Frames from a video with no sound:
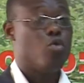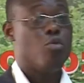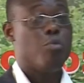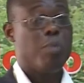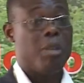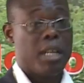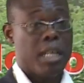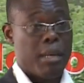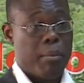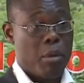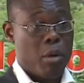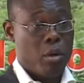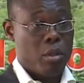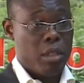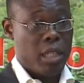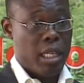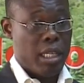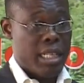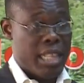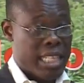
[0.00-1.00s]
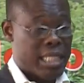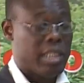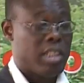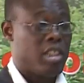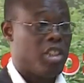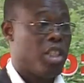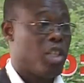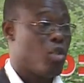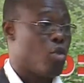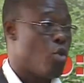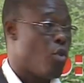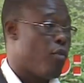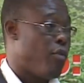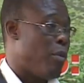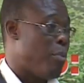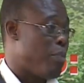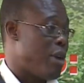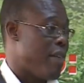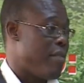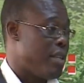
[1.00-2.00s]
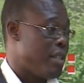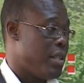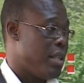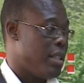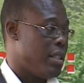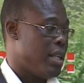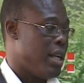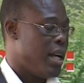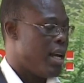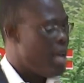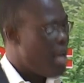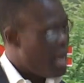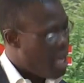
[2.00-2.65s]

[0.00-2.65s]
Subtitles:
will bring about the necessary growth for private sector